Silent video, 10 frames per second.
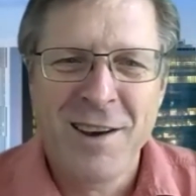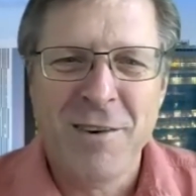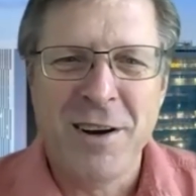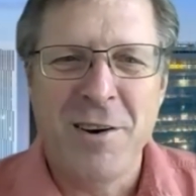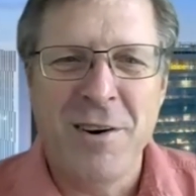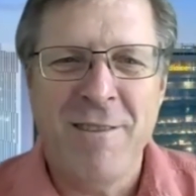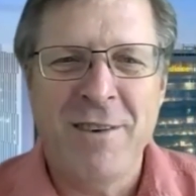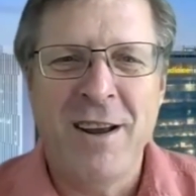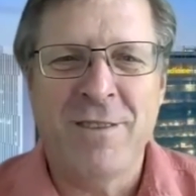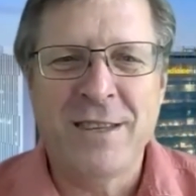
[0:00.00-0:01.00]
we don't have
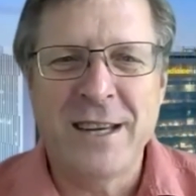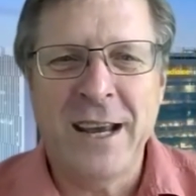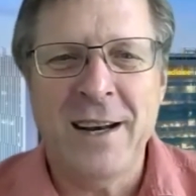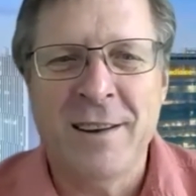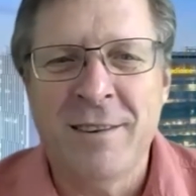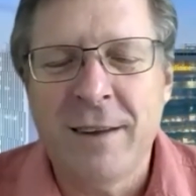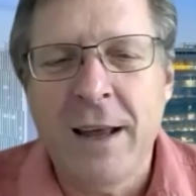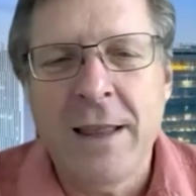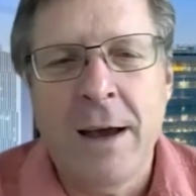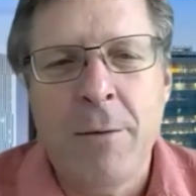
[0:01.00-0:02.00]
enough data to
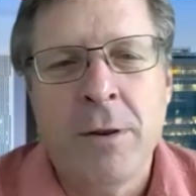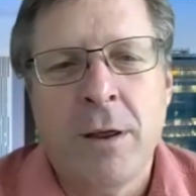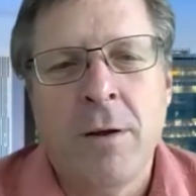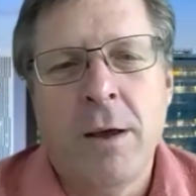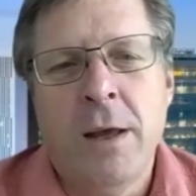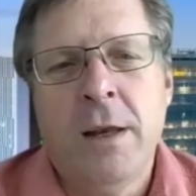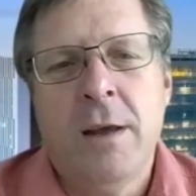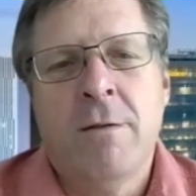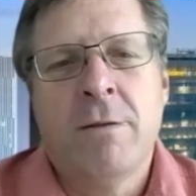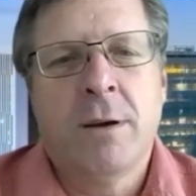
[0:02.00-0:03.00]
say that with all, any
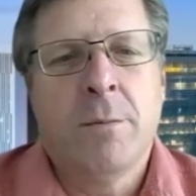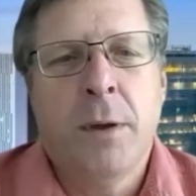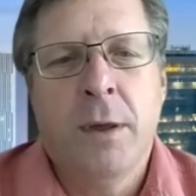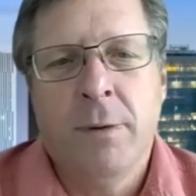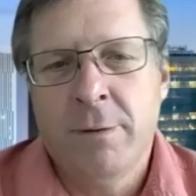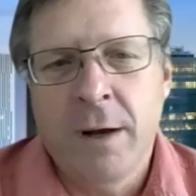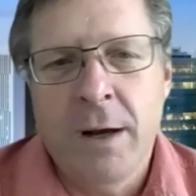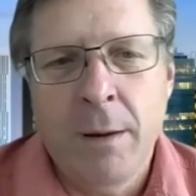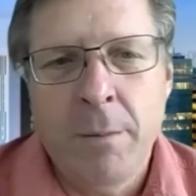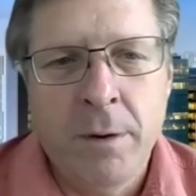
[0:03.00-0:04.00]
of the pills
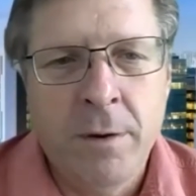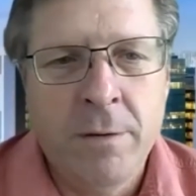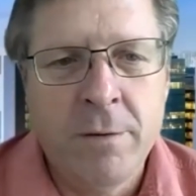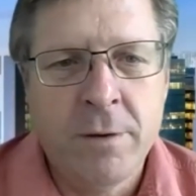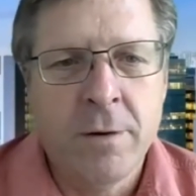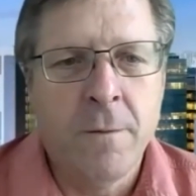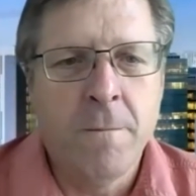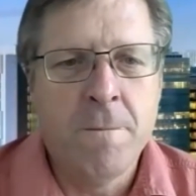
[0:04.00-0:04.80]
yet, I believe. So.